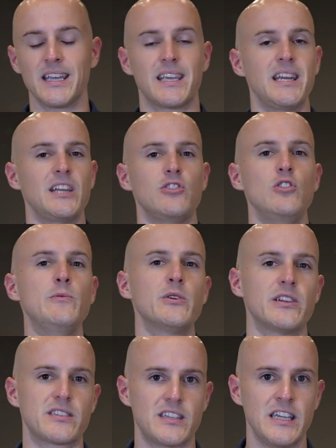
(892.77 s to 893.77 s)
getting
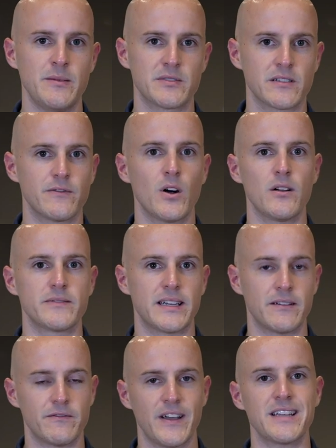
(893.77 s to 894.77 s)
numerous teams involved and
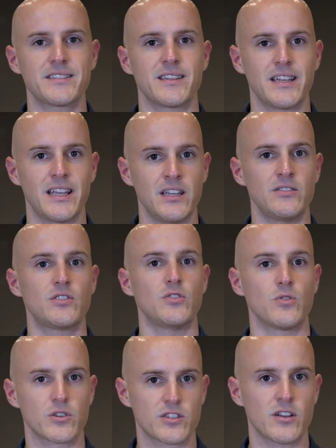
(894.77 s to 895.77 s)
invested into
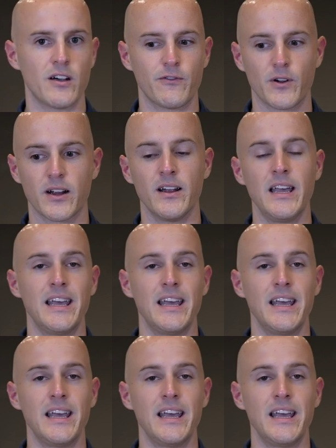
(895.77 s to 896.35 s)
your software,